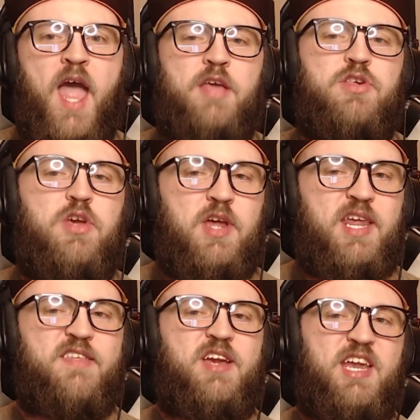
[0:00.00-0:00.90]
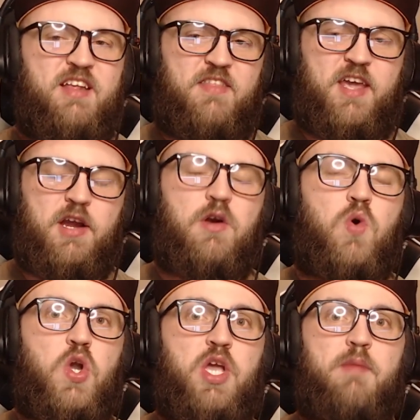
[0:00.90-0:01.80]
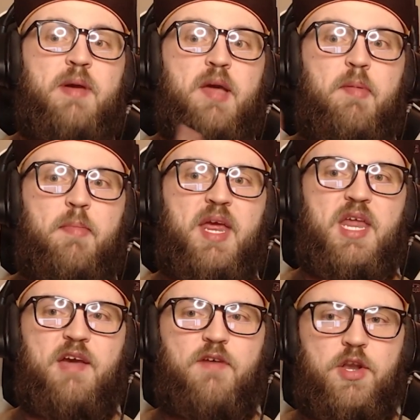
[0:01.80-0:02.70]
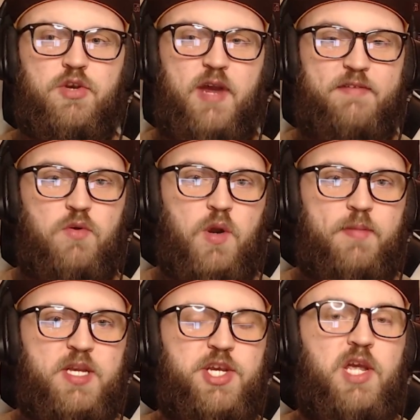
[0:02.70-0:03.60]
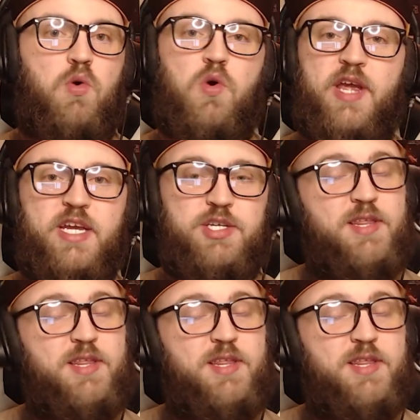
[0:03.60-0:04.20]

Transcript: so you can either get it there or you can pick up a PDF on DriveThruRPG or Itch.